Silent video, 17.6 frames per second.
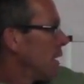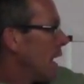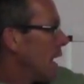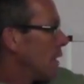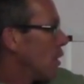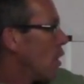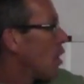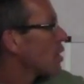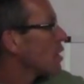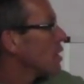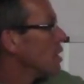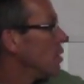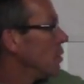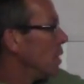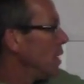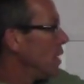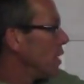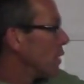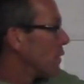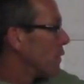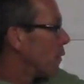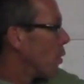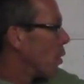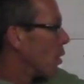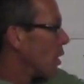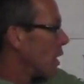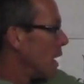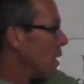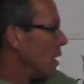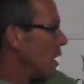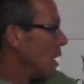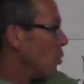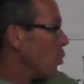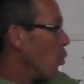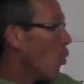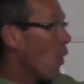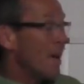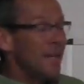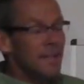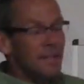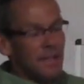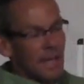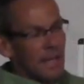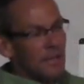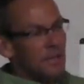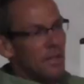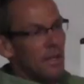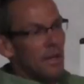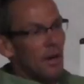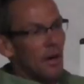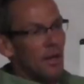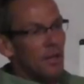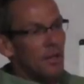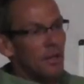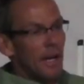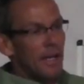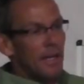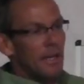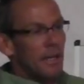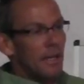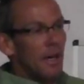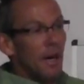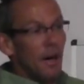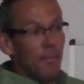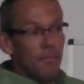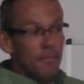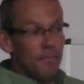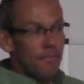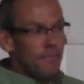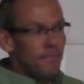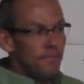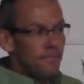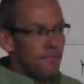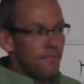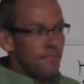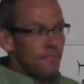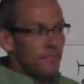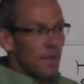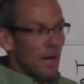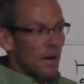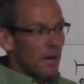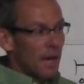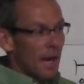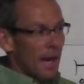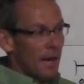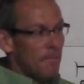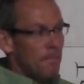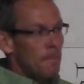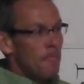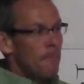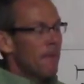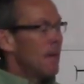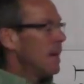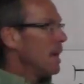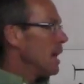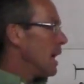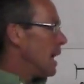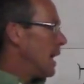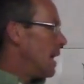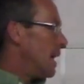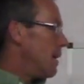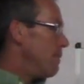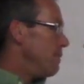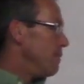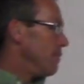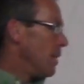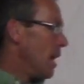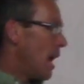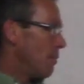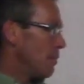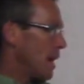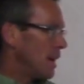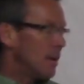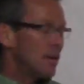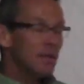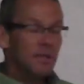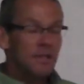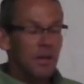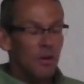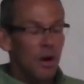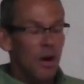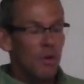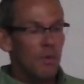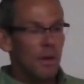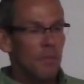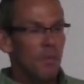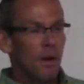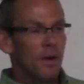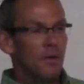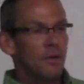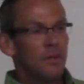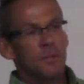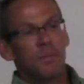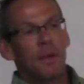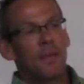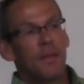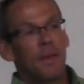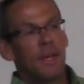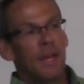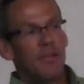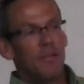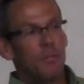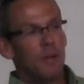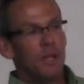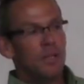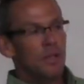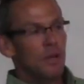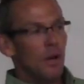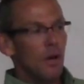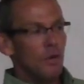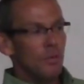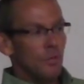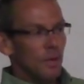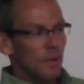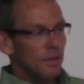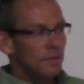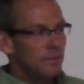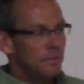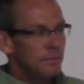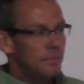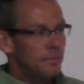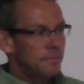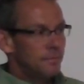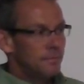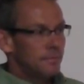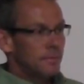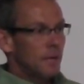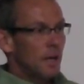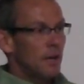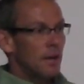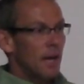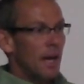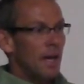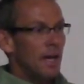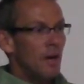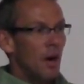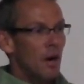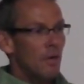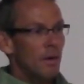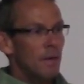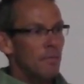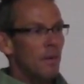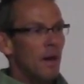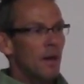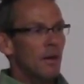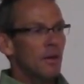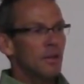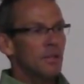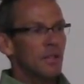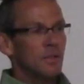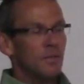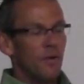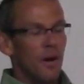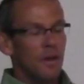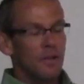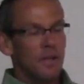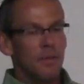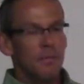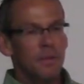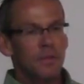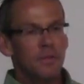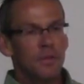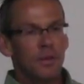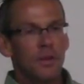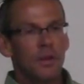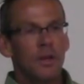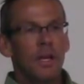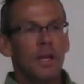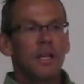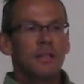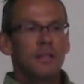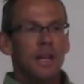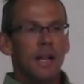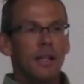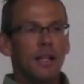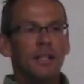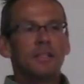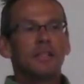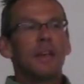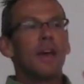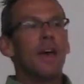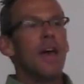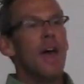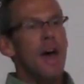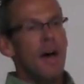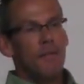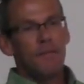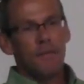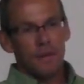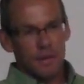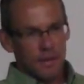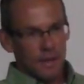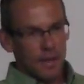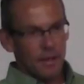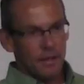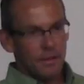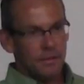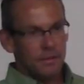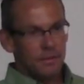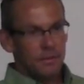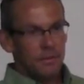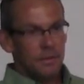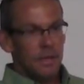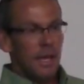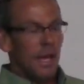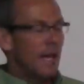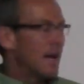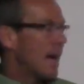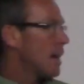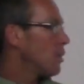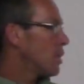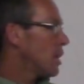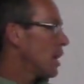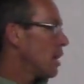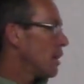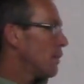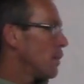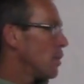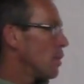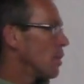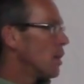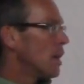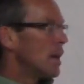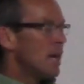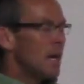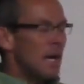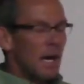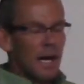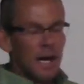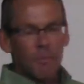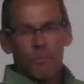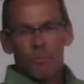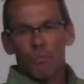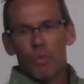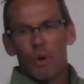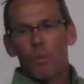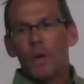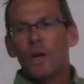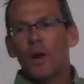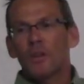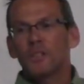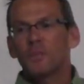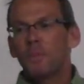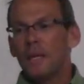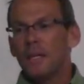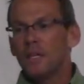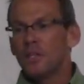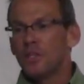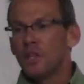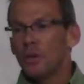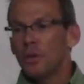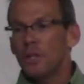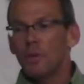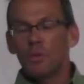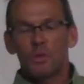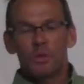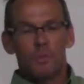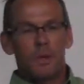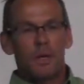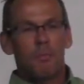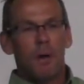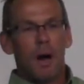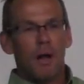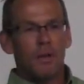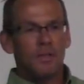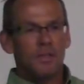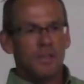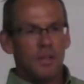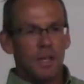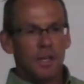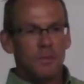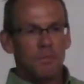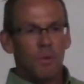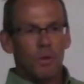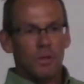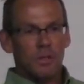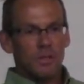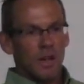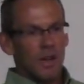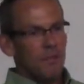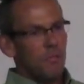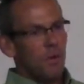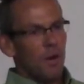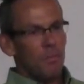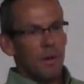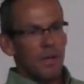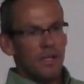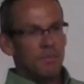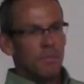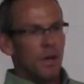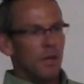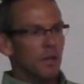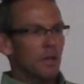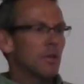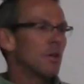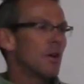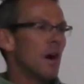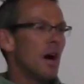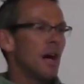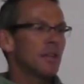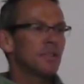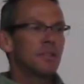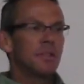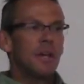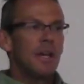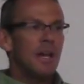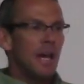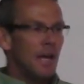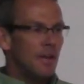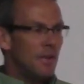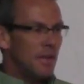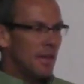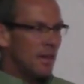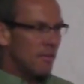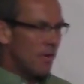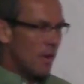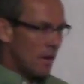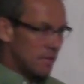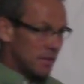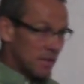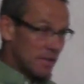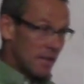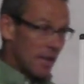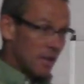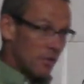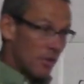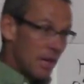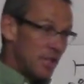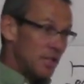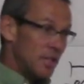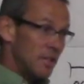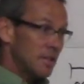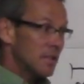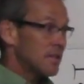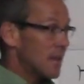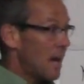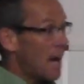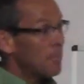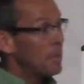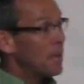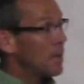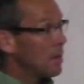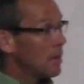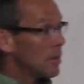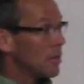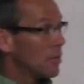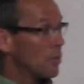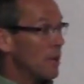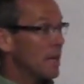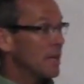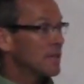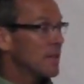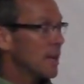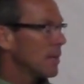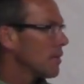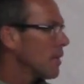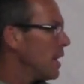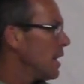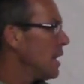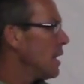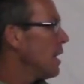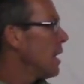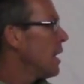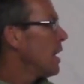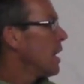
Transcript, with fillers: How long are you in here for? And what intensity are you lighting it up? Okay? Um, I'm not here to sell heart rate monitors, but I think everybody should own one. Okay? Heart rate monitors, as far as I'm concerned, tell us everything. And I don't care if you're um, what we call speed and agility, which would be a ball and stick sport, softball, baseball, lacrosse, anything that involves acceleration, stopping, reaccelerating.